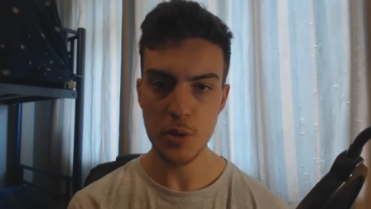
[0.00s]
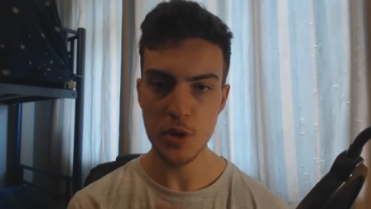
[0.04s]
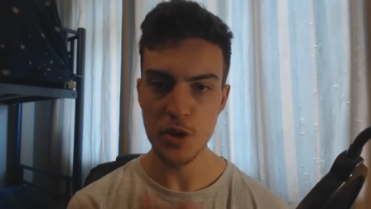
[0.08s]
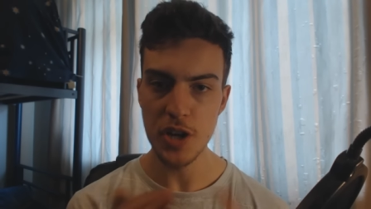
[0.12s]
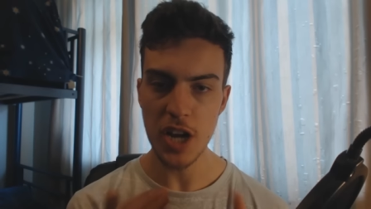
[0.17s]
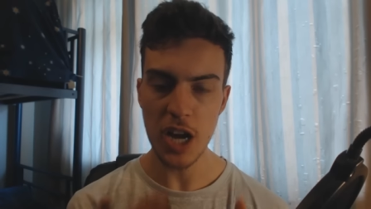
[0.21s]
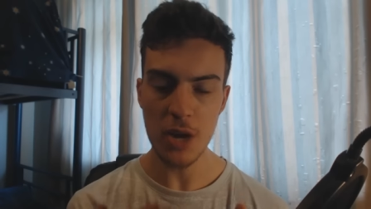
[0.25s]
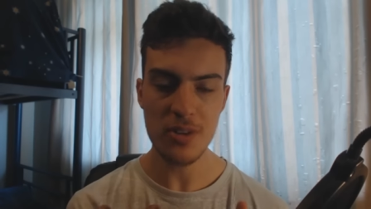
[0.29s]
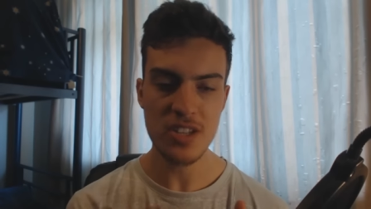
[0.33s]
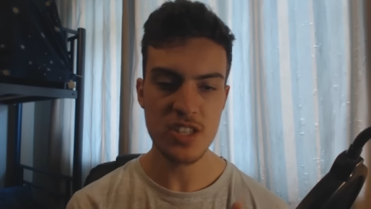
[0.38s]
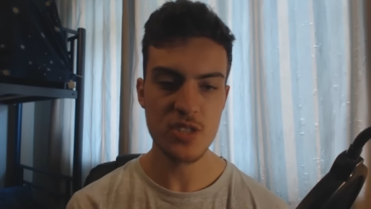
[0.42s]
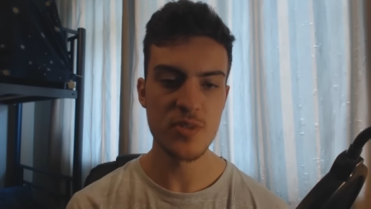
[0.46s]
But
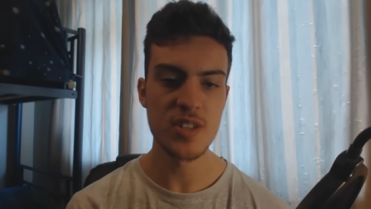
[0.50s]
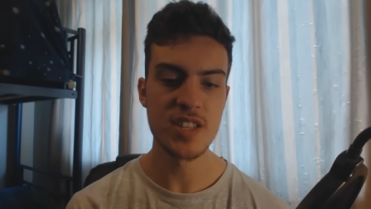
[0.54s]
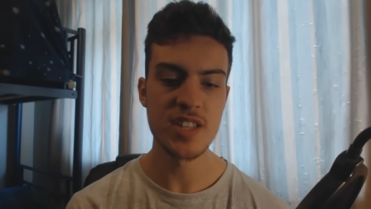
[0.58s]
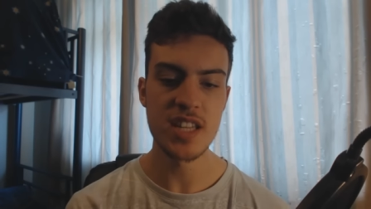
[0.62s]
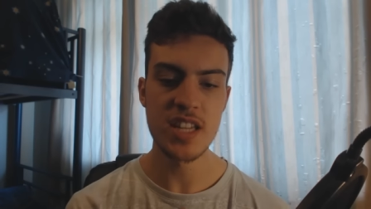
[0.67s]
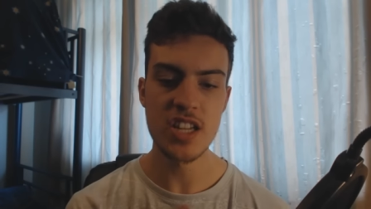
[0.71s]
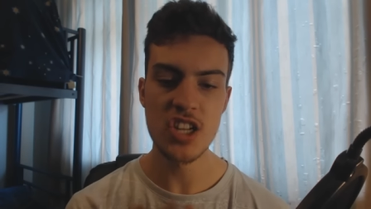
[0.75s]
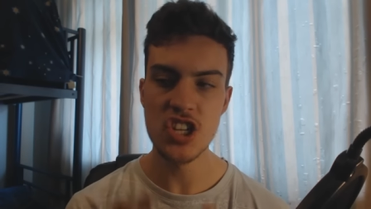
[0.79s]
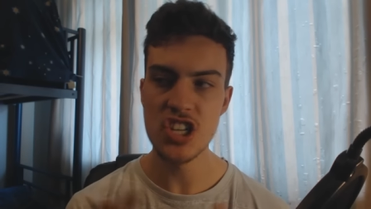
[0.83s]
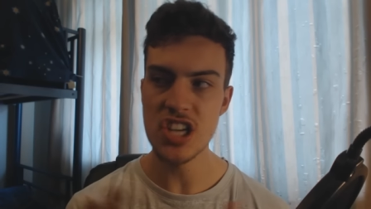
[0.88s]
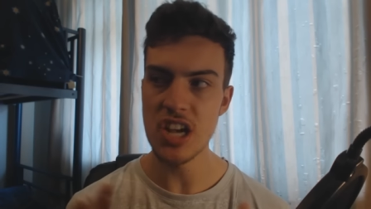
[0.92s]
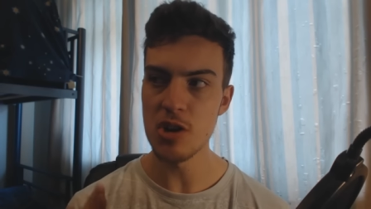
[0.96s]
now, as we
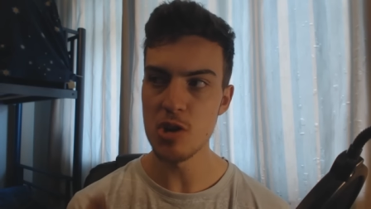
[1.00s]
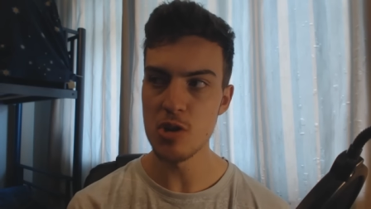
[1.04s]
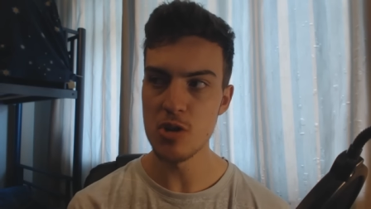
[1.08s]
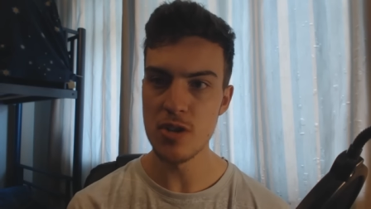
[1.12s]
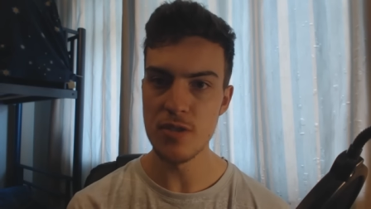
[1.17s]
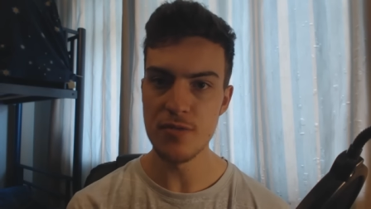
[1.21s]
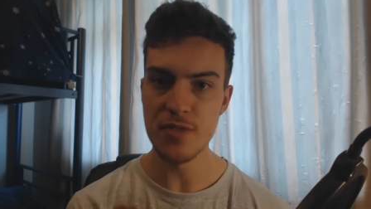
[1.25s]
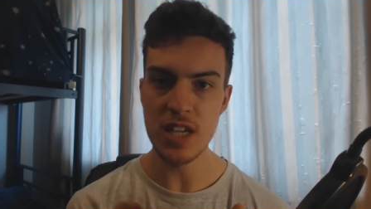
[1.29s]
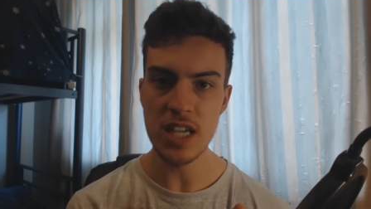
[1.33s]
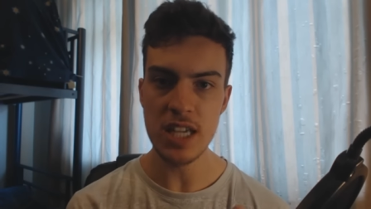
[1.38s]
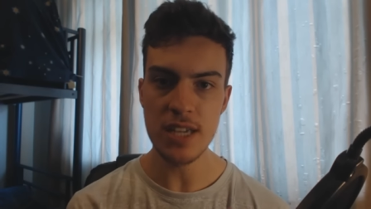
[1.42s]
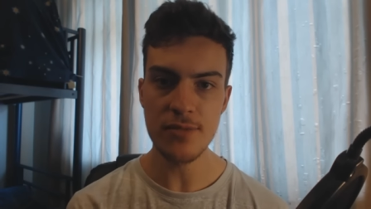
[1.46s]
see in
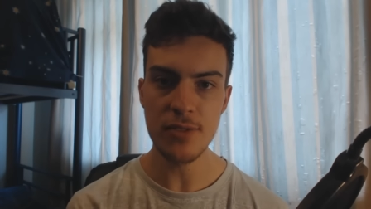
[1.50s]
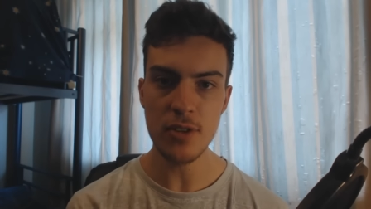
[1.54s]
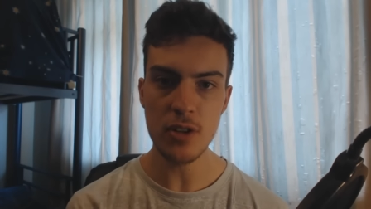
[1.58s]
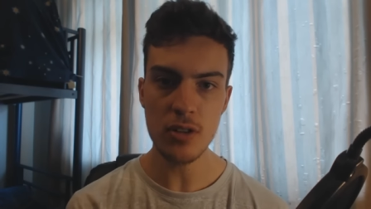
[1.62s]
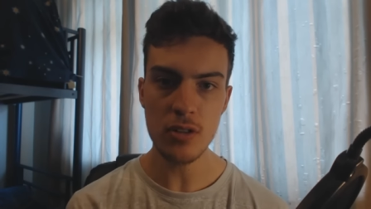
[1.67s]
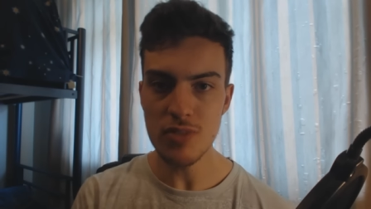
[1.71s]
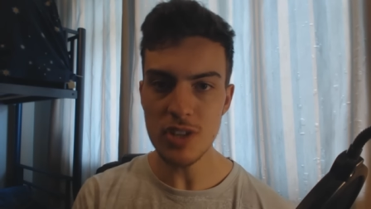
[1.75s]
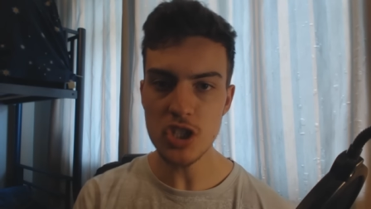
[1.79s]
Shadows of Evil,